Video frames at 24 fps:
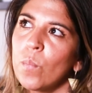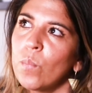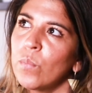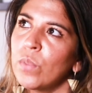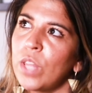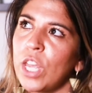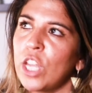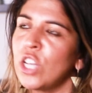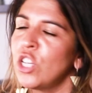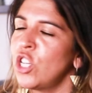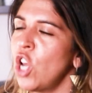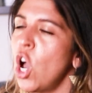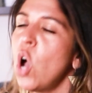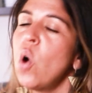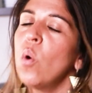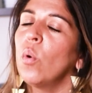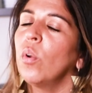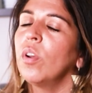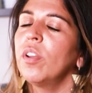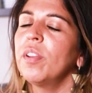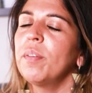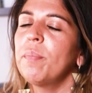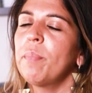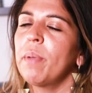they
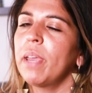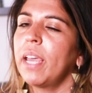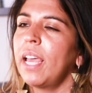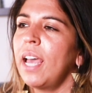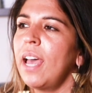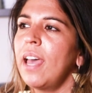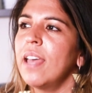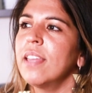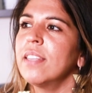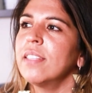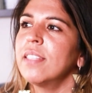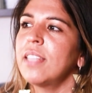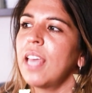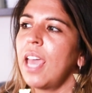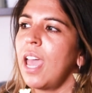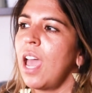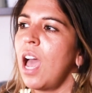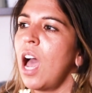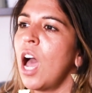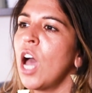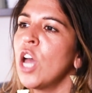don't, because they